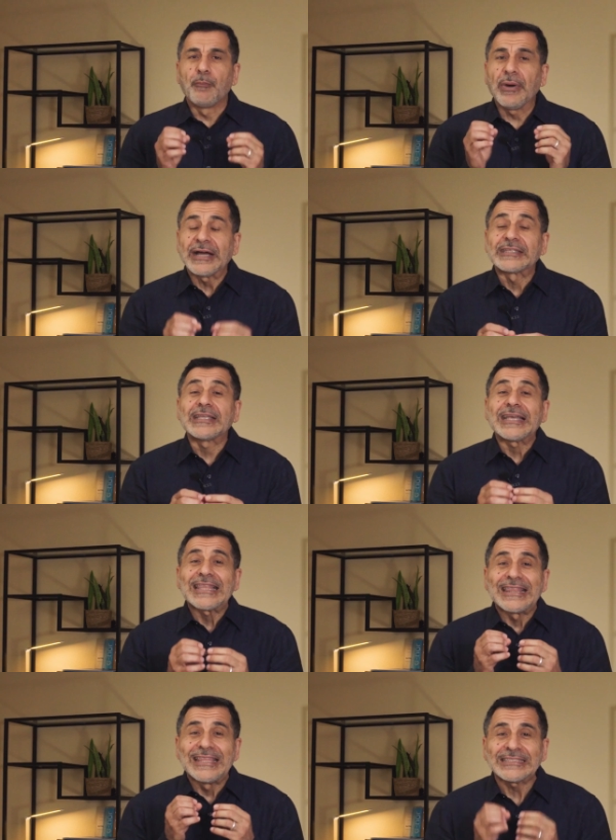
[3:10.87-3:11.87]
But
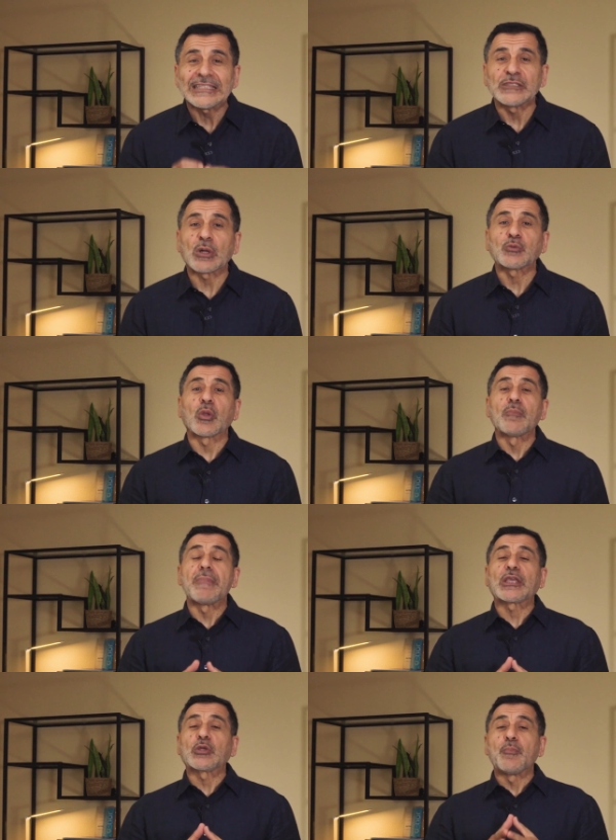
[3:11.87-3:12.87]
this is what will
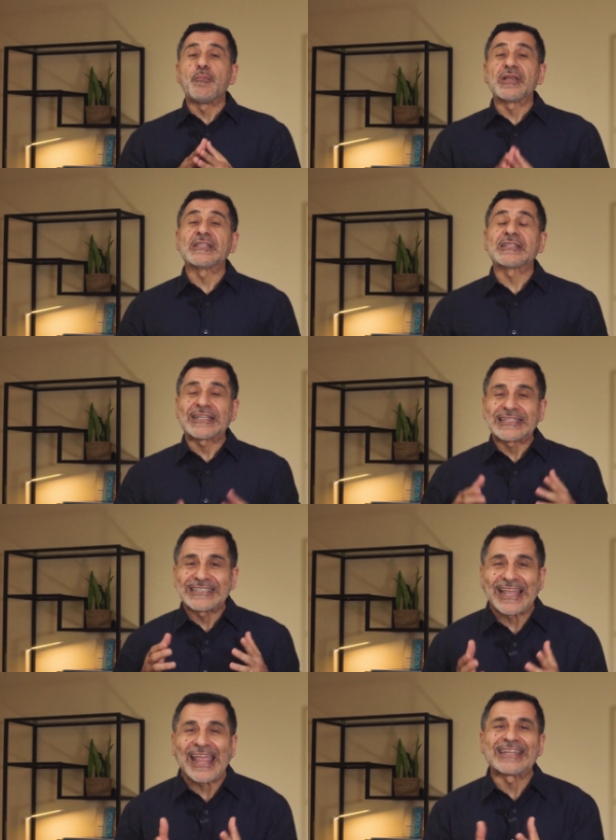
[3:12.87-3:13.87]
make your business
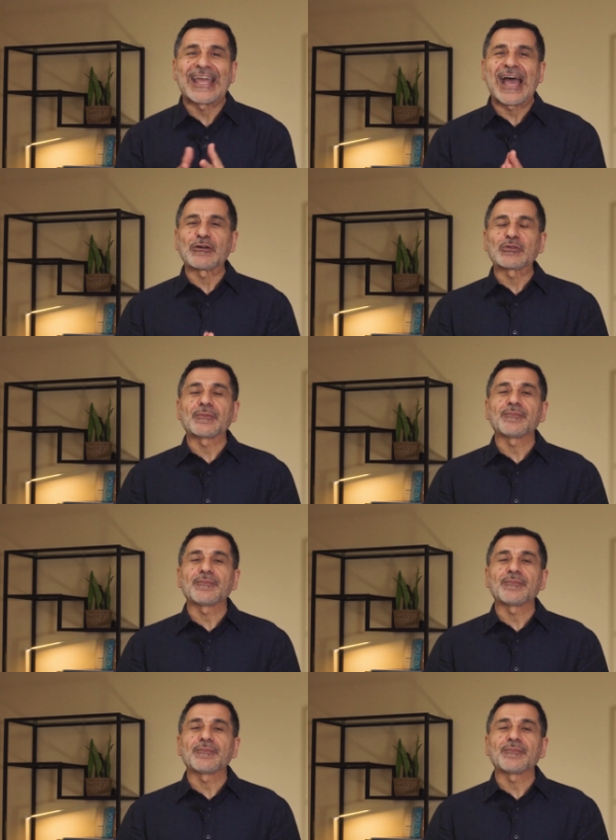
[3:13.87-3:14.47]
stand out.